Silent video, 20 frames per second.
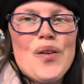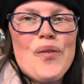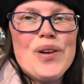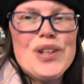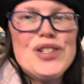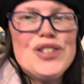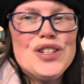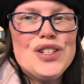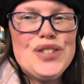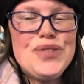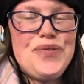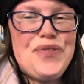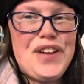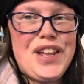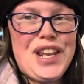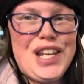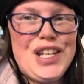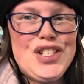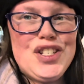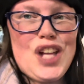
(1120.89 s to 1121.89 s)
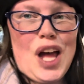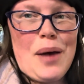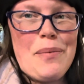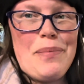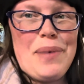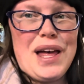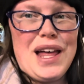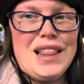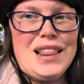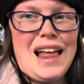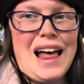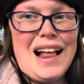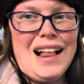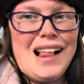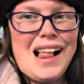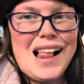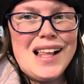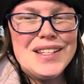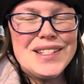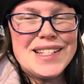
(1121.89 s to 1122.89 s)
we just finished up at
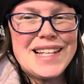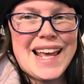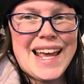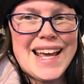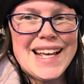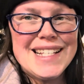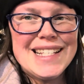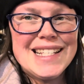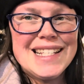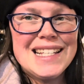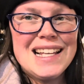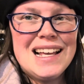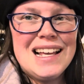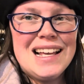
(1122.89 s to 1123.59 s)
L'Alsace.